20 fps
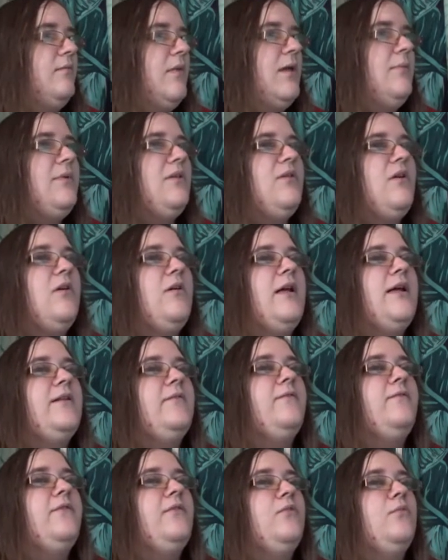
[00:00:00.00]
Maybe I'll add
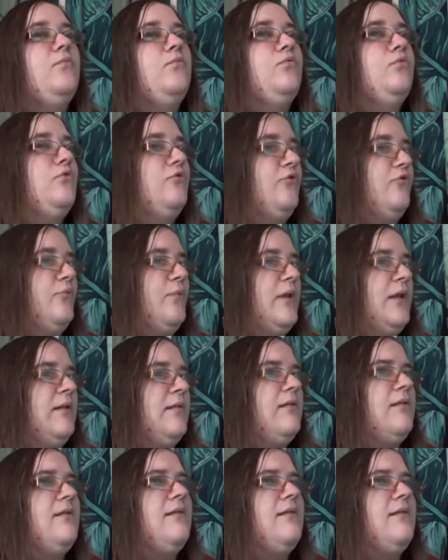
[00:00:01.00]
a few improvements.